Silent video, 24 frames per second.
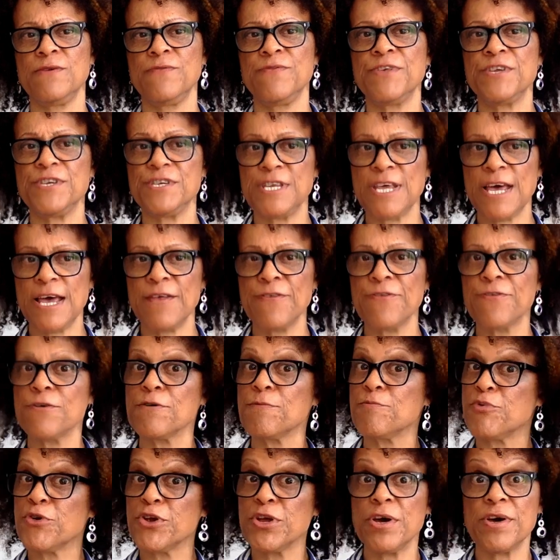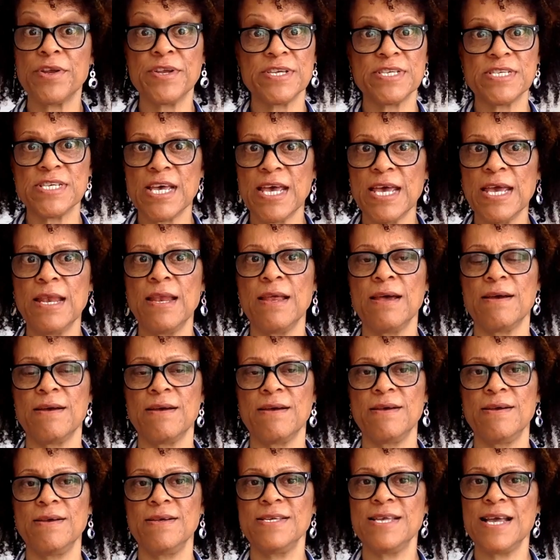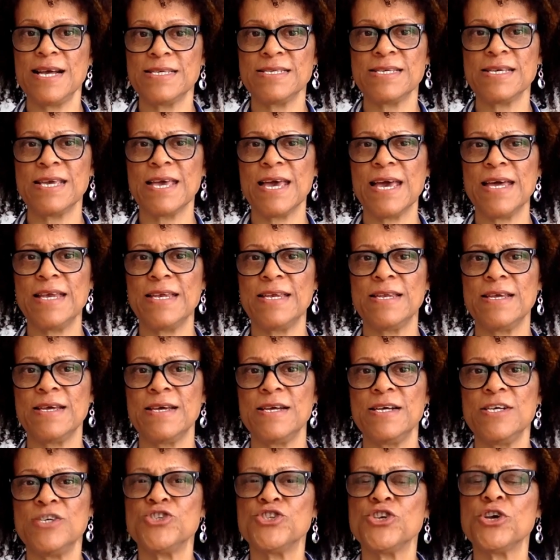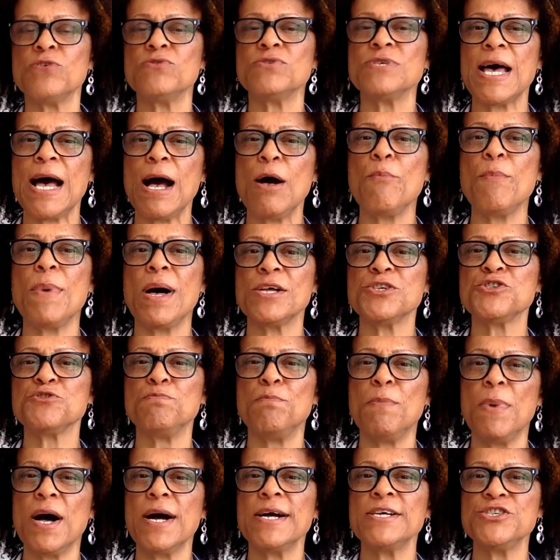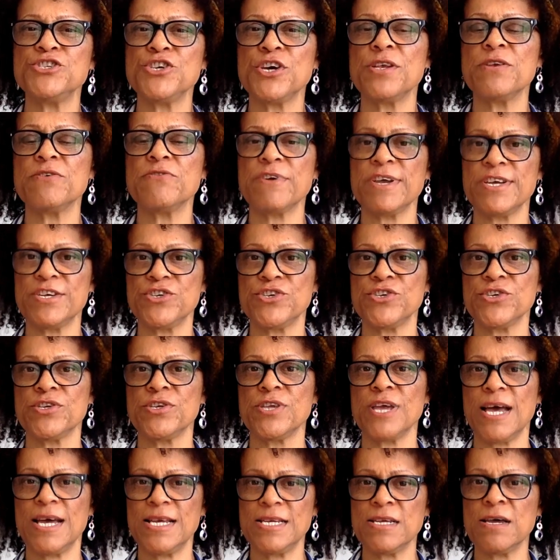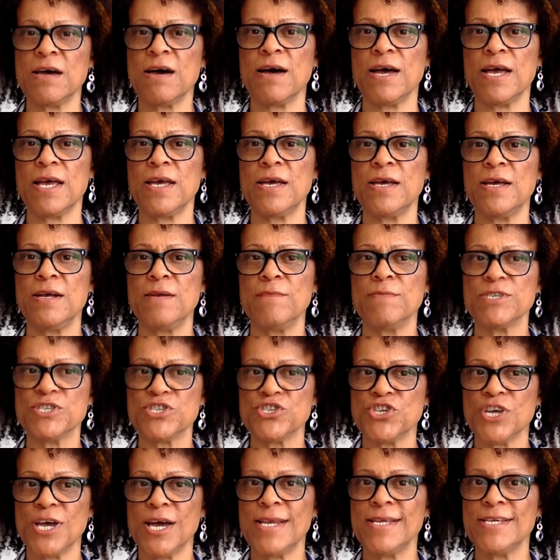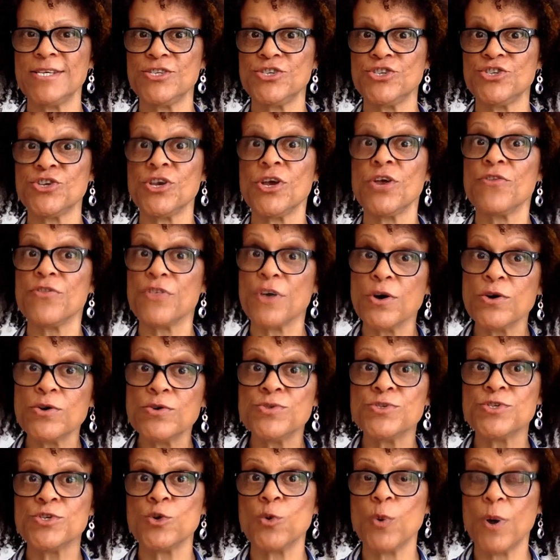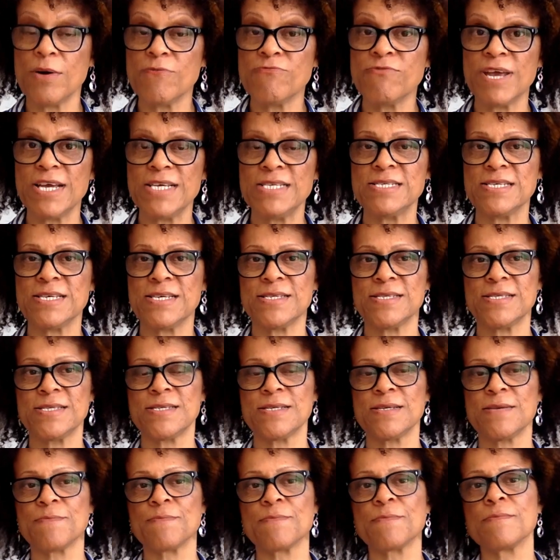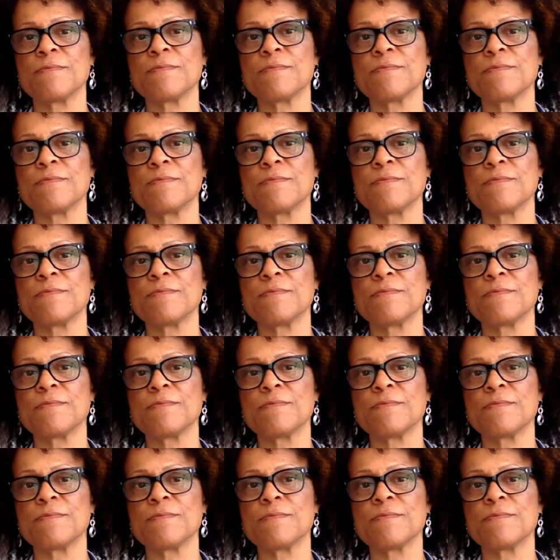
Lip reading: The death of Breonna Taylor, yet again, shows how much my generation and I must challenge those who are racist.